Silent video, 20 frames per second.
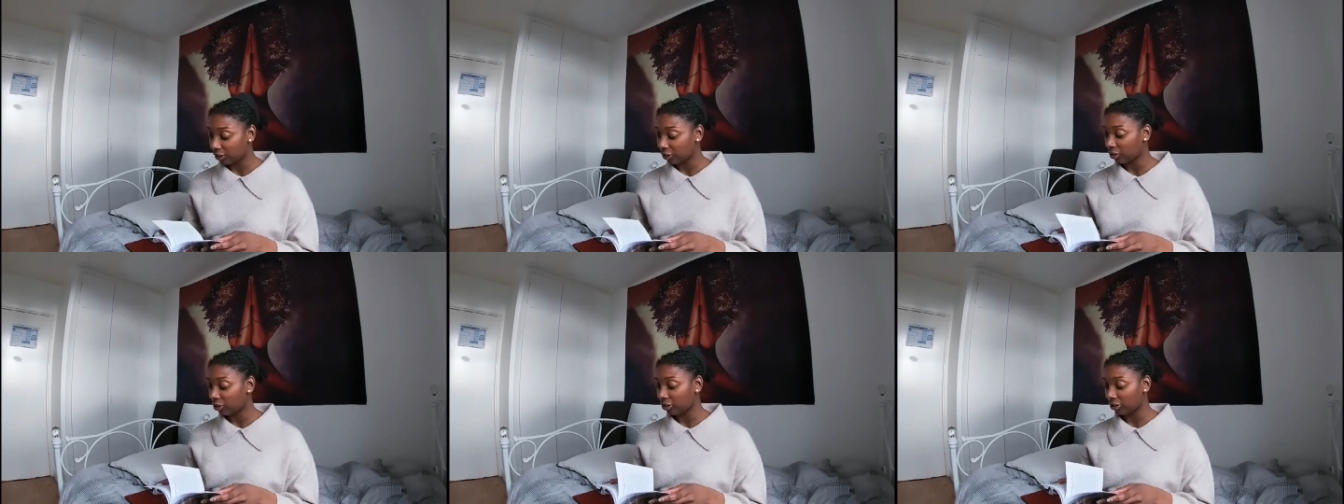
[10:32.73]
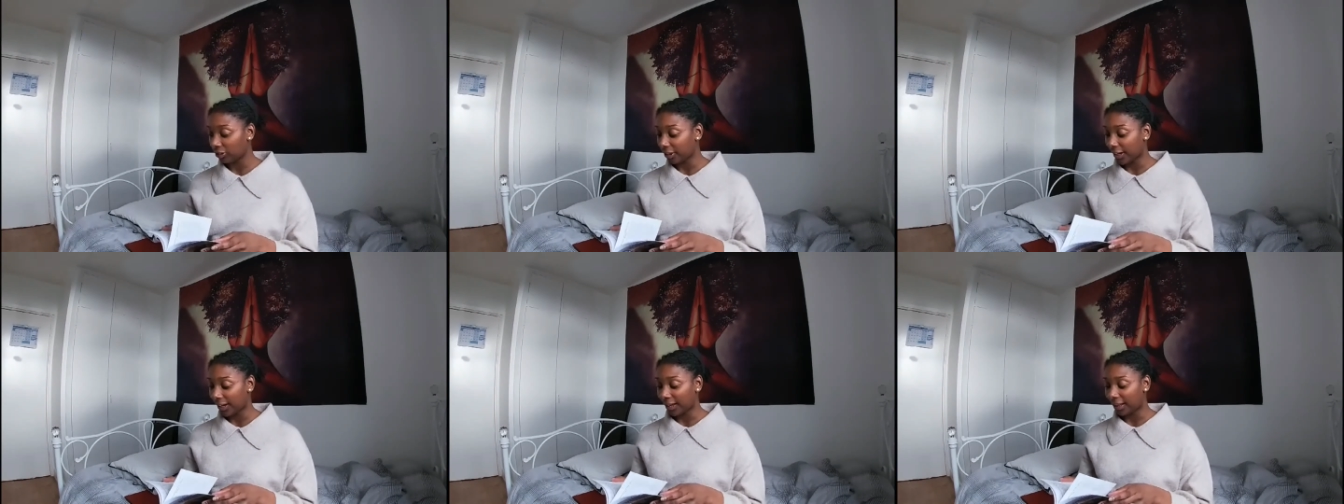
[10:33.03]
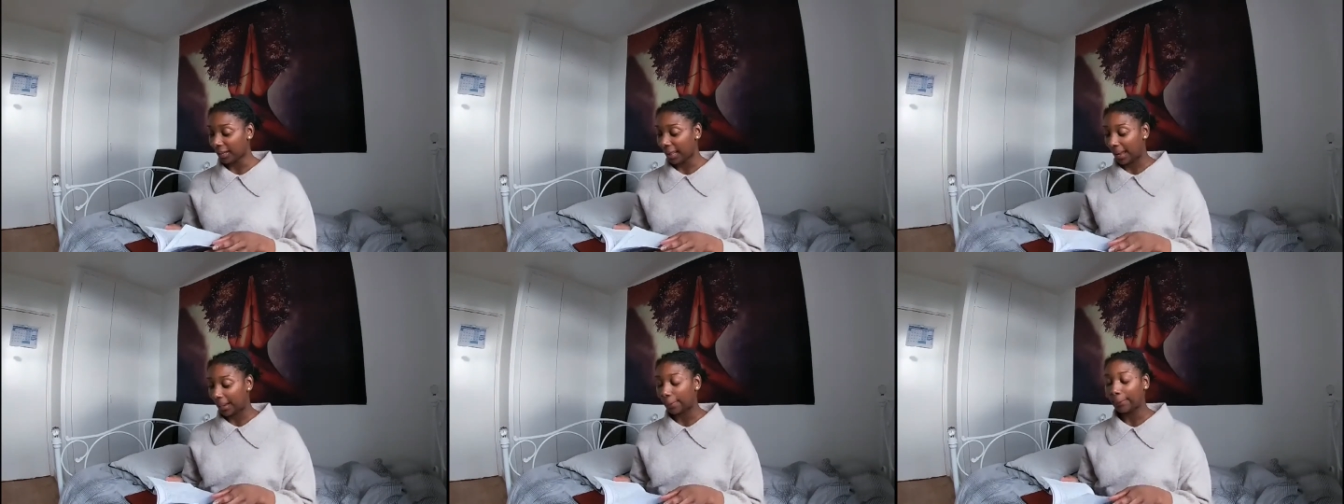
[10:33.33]
create
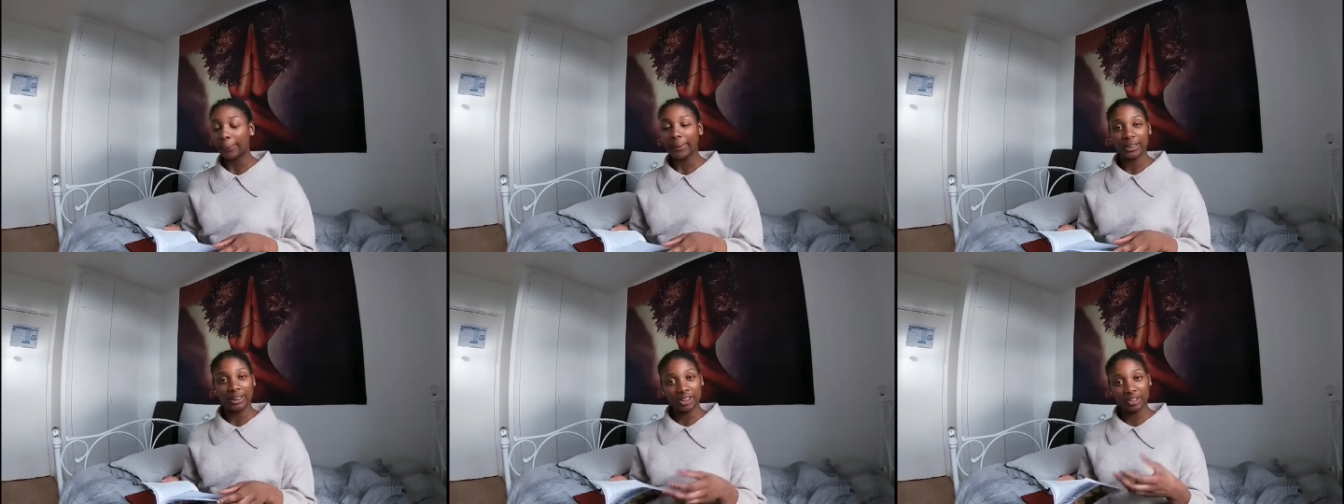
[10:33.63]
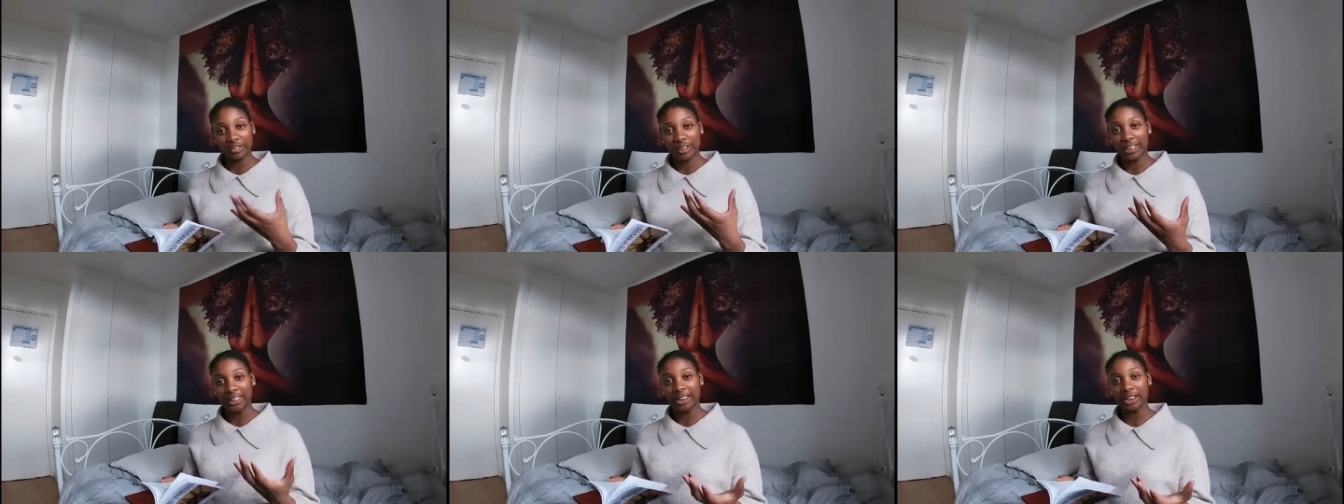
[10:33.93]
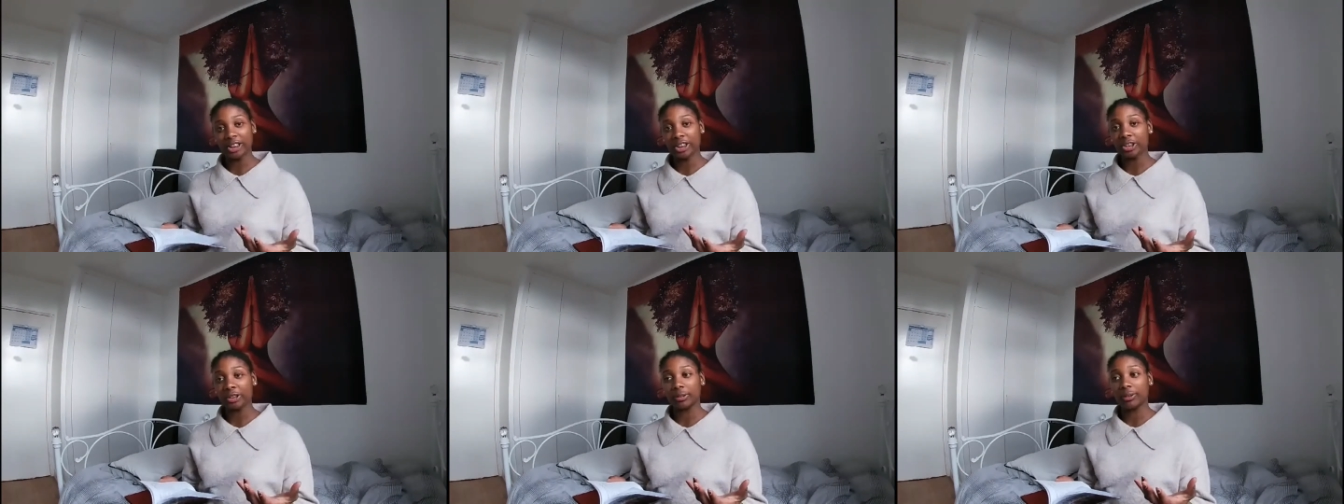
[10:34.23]
like mixed race
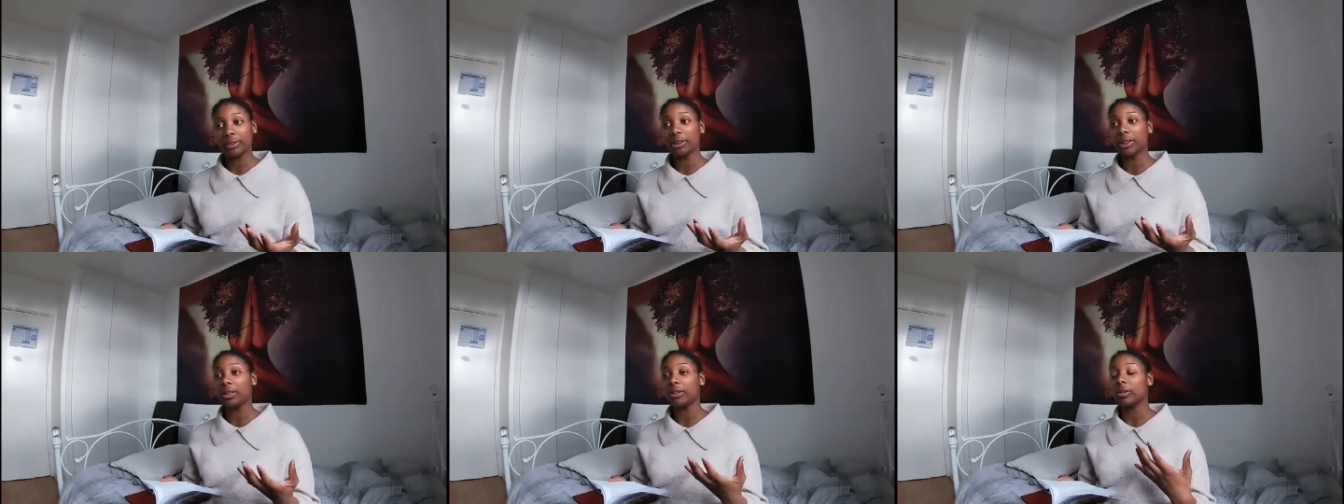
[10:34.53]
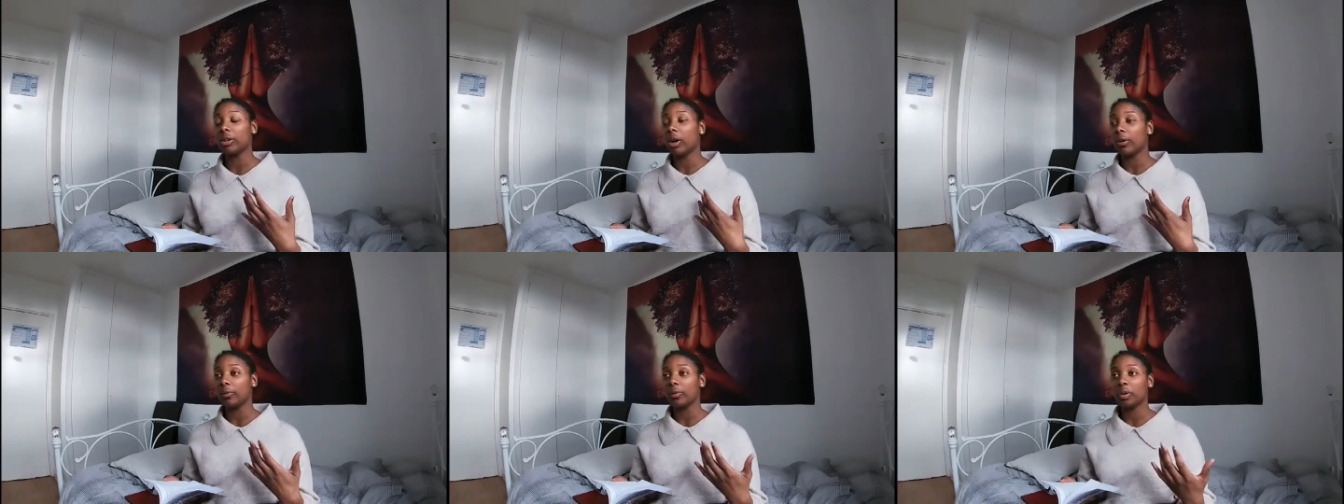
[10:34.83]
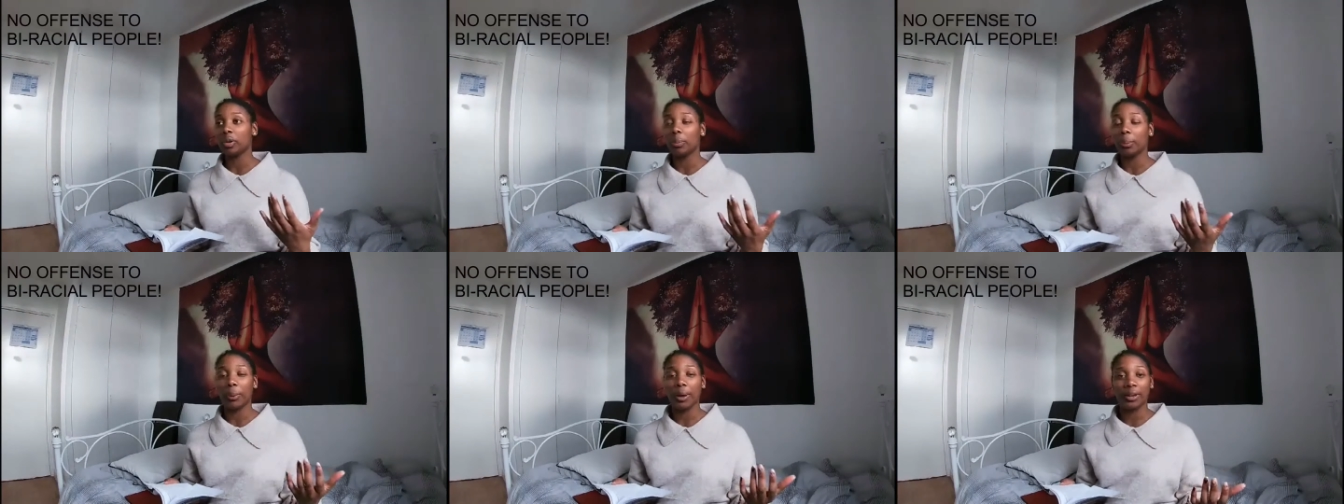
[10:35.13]
children, not for
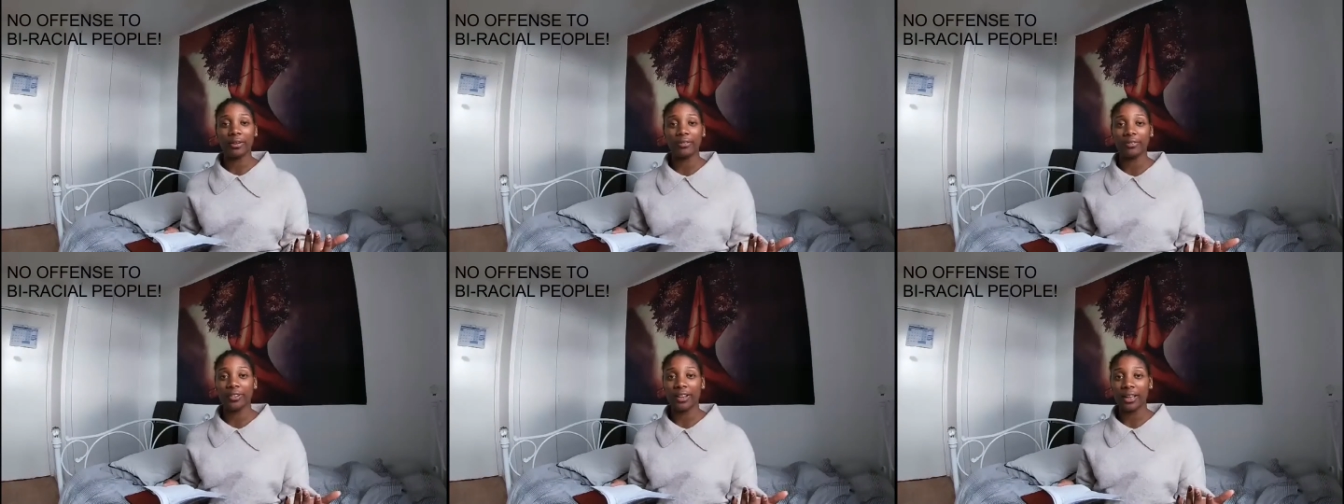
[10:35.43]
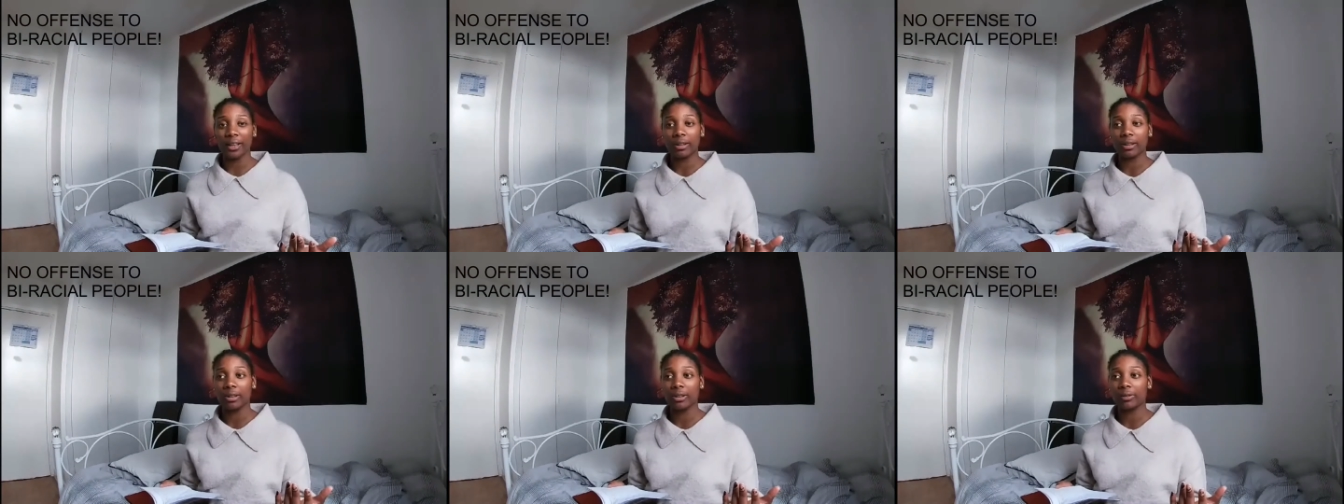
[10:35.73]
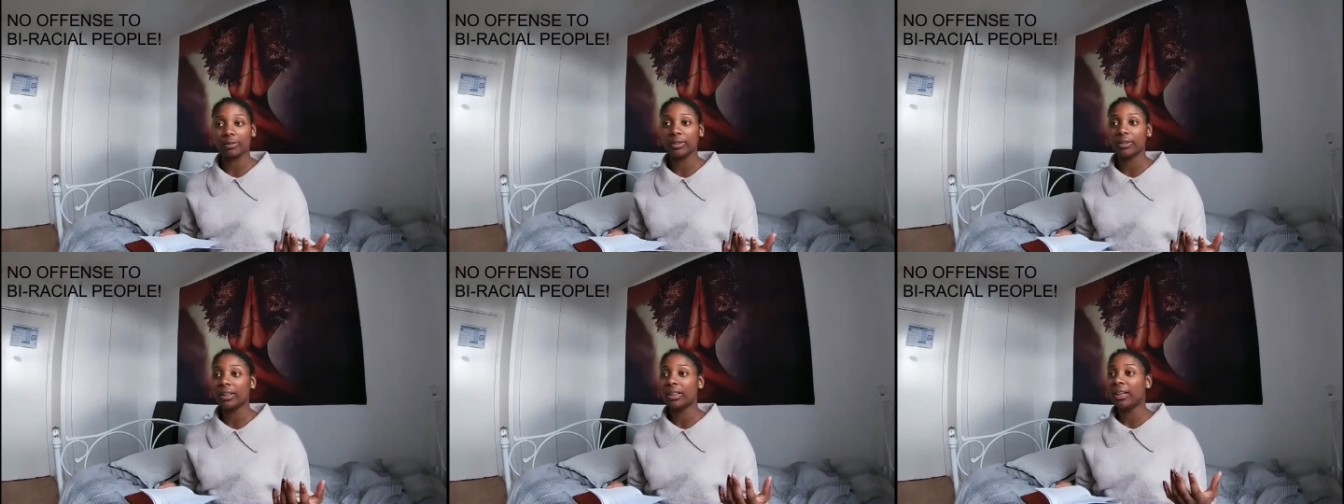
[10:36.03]
the benefit of